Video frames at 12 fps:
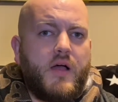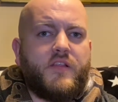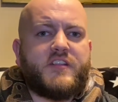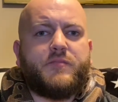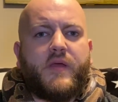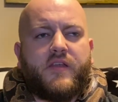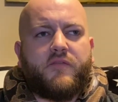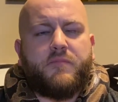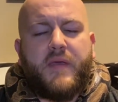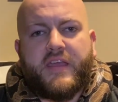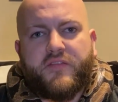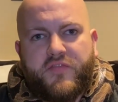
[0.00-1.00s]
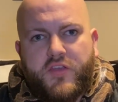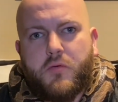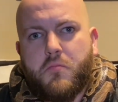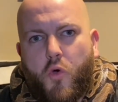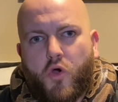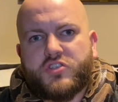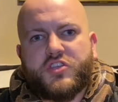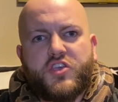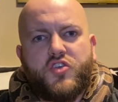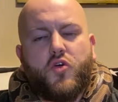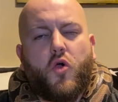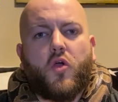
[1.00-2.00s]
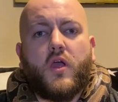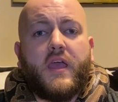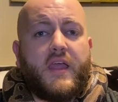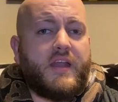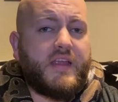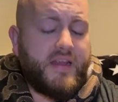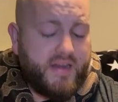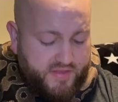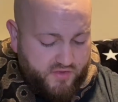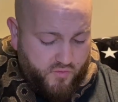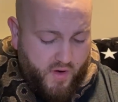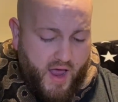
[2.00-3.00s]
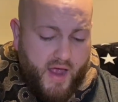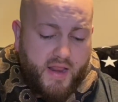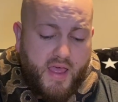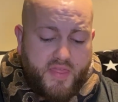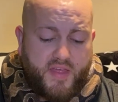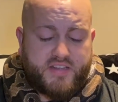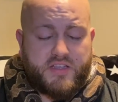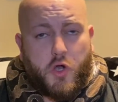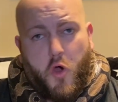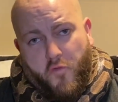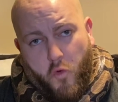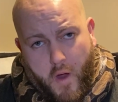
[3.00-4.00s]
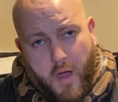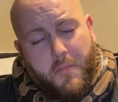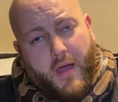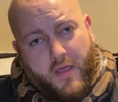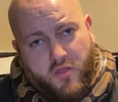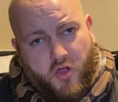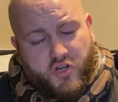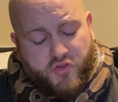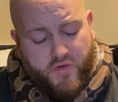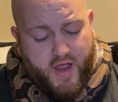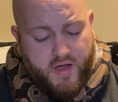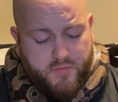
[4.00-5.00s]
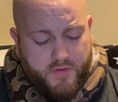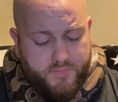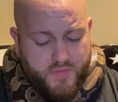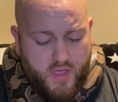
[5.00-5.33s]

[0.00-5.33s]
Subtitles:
Let's make it feel more secure in eating the rat that's not overwhelmed by a larger animal.